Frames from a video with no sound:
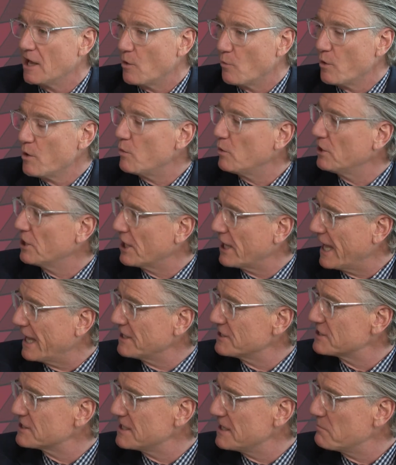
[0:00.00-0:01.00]
We will
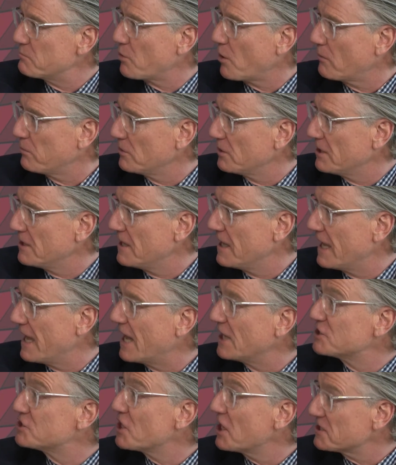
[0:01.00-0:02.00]
again see probably
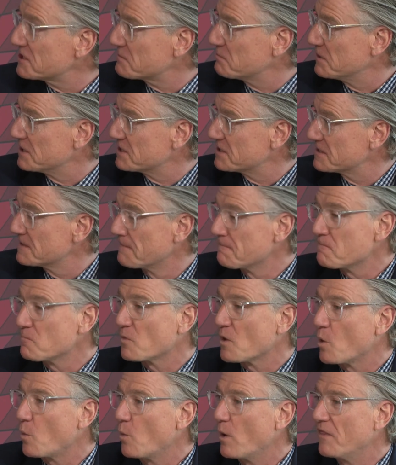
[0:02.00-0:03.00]
adjustments
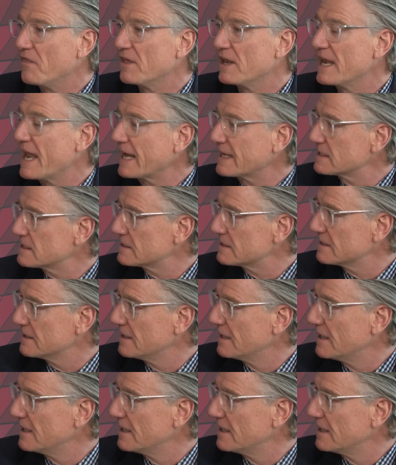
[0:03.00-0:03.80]
when the next